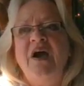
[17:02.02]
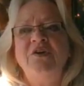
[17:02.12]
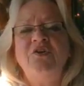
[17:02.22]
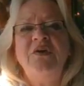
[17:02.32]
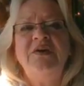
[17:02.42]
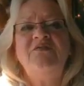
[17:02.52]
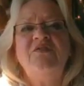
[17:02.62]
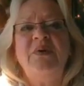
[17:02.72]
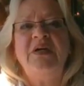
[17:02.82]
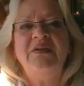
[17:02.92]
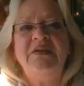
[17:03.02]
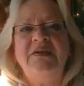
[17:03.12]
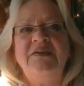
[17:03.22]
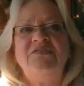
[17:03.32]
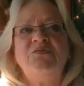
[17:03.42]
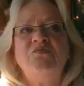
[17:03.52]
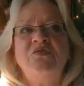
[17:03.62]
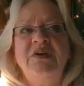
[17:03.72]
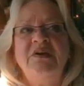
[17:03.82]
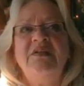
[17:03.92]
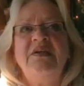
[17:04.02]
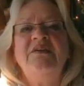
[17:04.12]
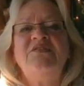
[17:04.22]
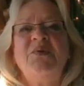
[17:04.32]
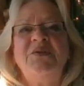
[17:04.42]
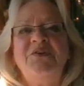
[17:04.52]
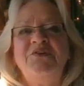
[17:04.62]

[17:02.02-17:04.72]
Our creative abilities really is what